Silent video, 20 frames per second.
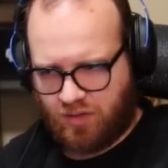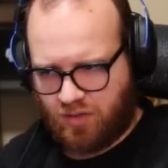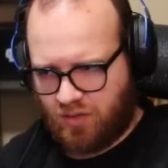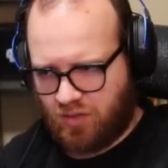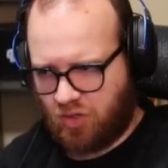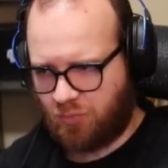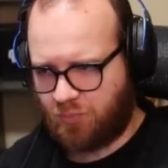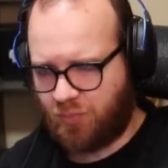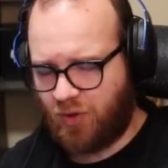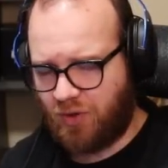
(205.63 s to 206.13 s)

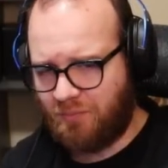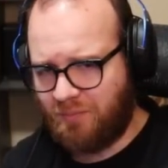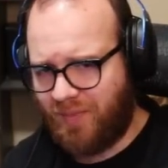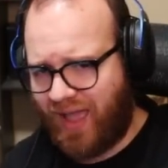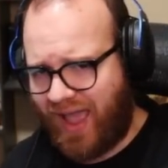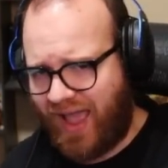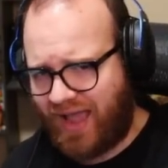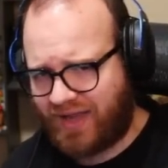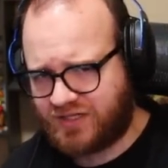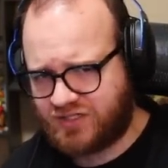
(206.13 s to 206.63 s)
We'll put
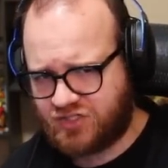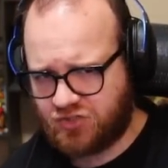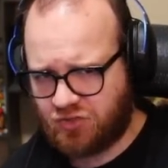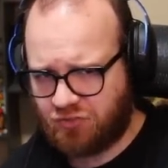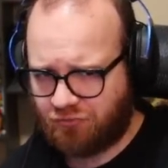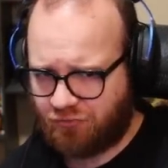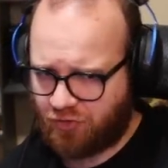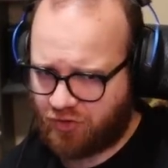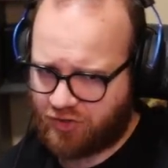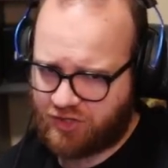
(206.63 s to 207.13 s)
Max
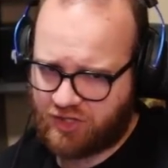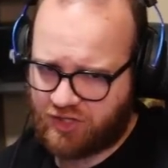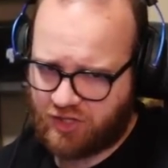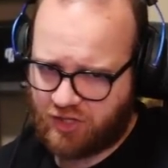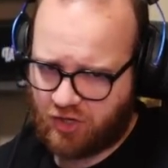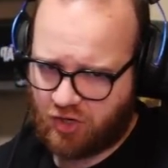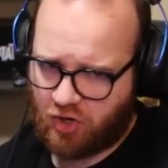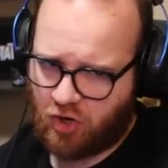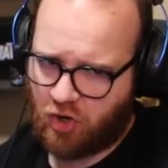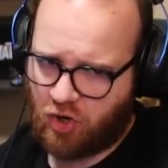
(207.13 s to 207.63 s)
over
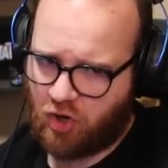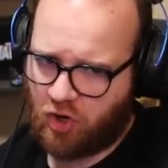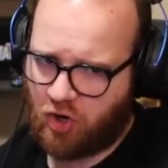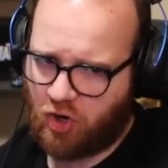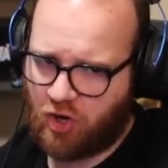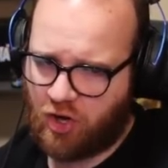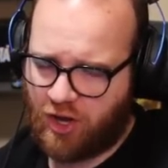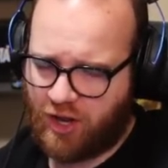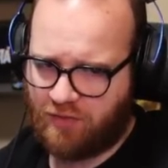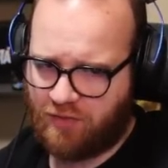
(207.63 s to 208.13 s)

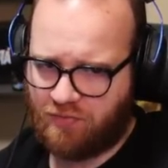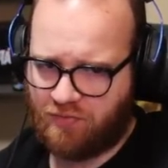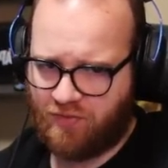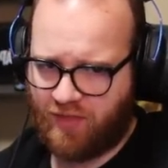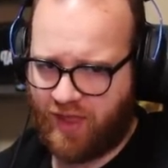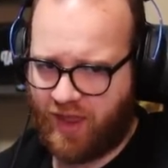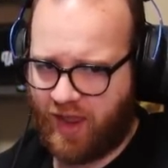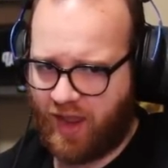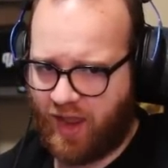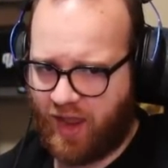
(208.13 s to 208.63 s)
here, and
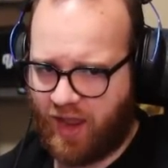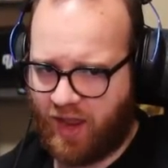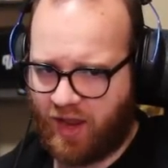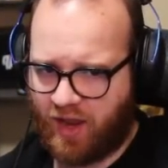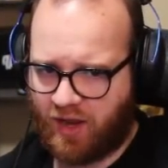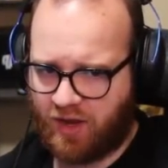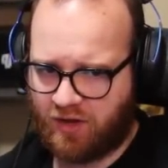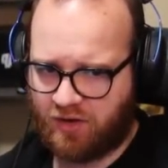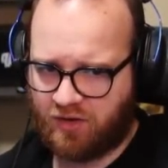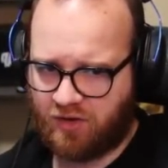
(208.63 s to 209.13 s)

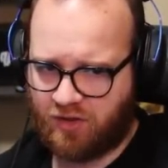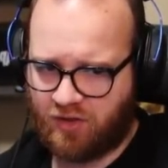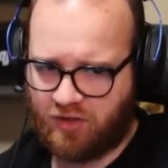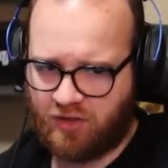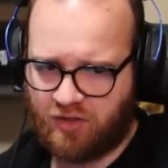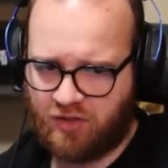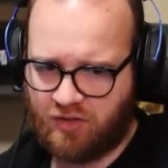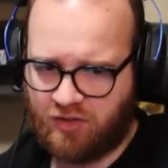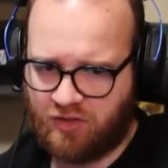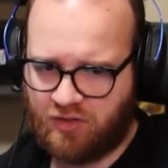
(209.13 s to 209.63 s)
then
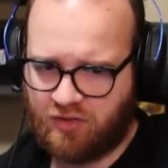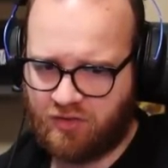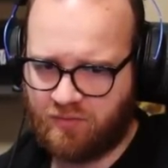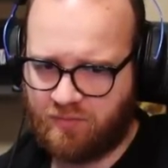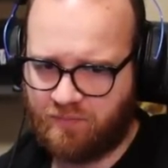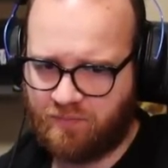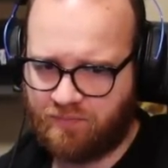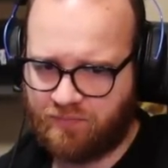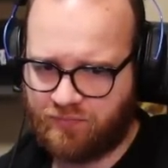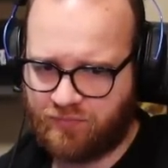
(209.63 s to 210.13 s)

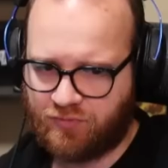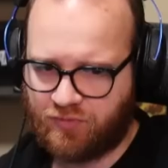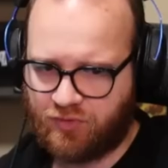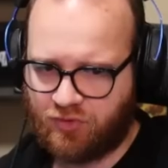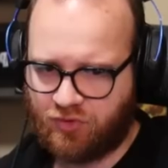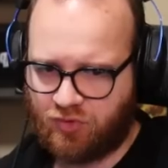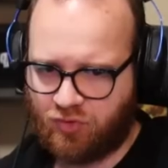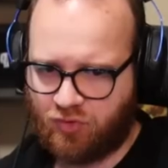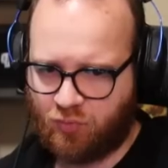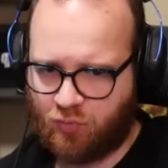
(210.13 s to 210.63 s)

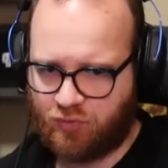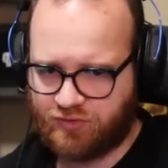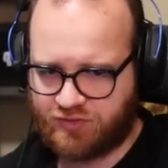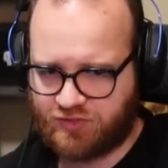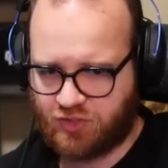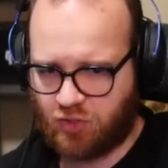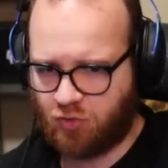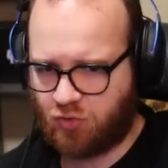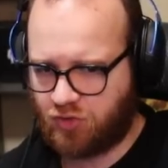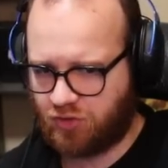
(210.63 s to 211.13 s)
we'll
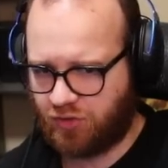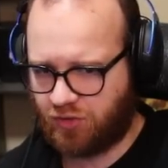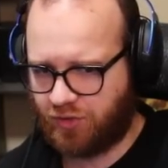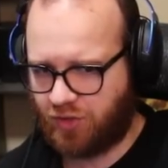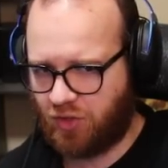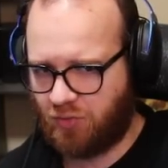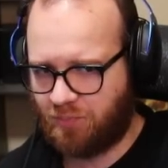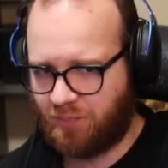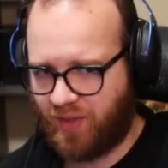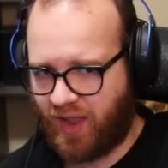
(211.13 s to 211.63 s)
soak a
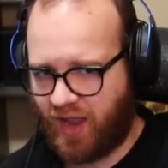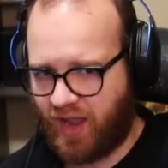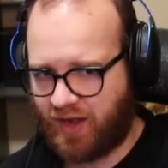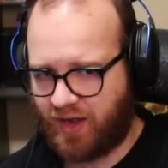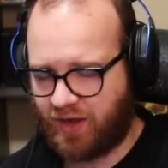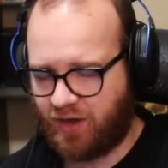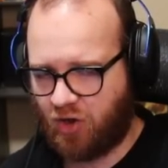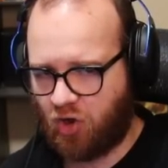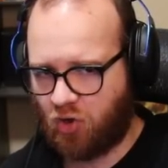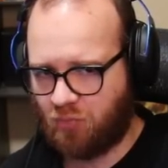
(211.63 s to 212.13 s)
little bit
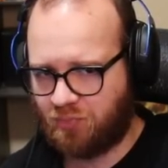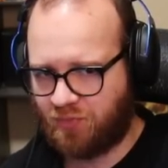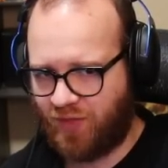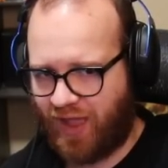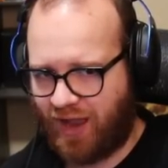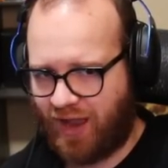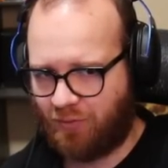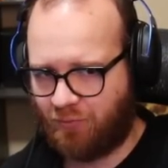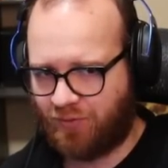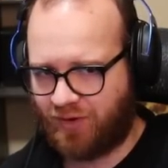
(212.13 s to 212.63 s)
and hope
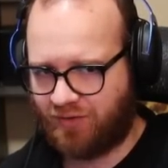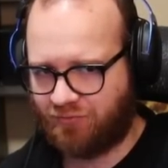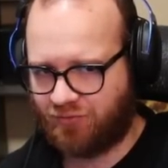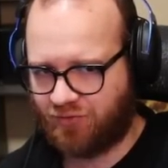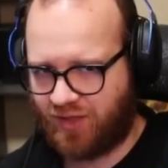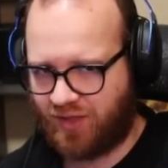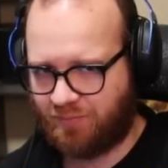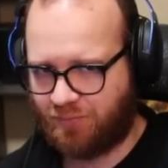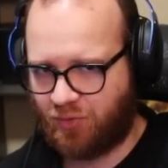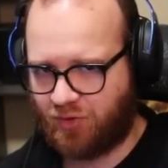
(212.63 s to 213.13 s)
that whatever
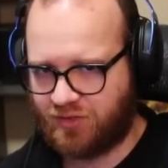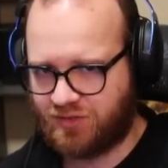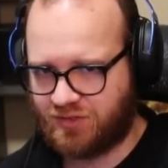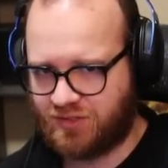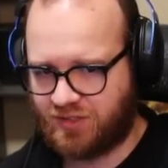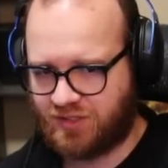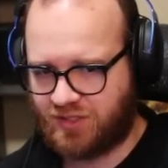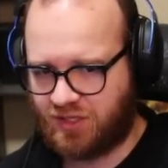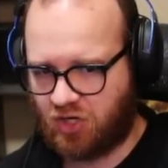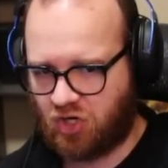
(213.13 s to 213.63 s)
they put into
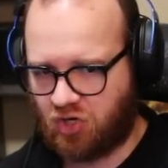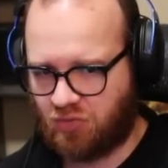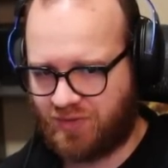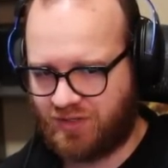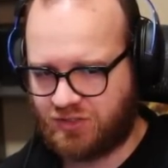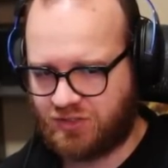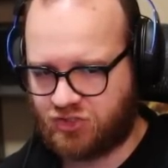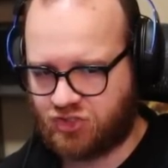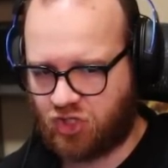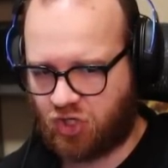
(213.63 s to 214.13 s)
here
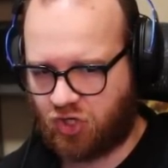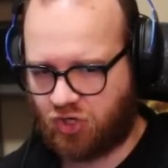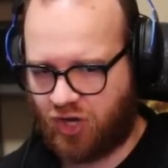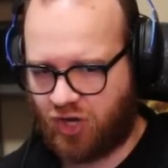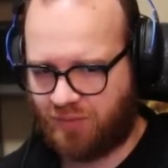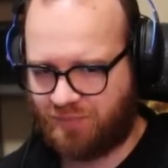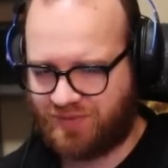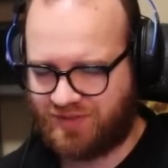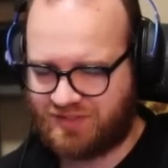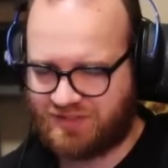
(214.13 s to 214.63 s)
means
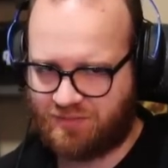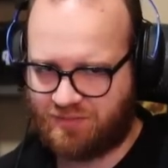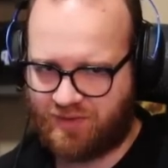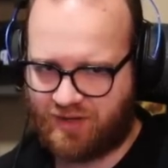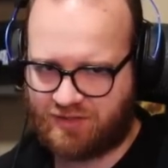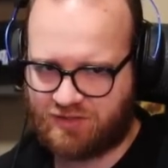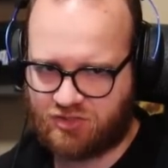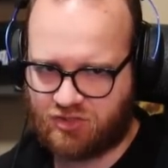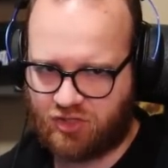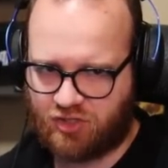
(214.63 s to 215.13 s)
Juggernaut beats them
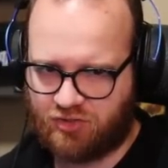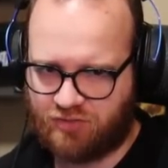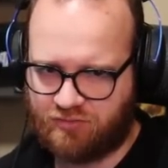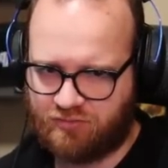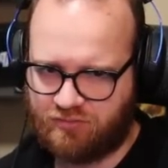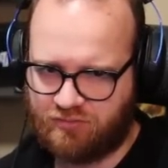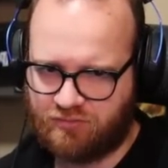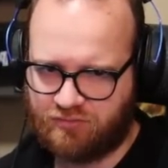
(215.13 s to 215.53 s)
next turn.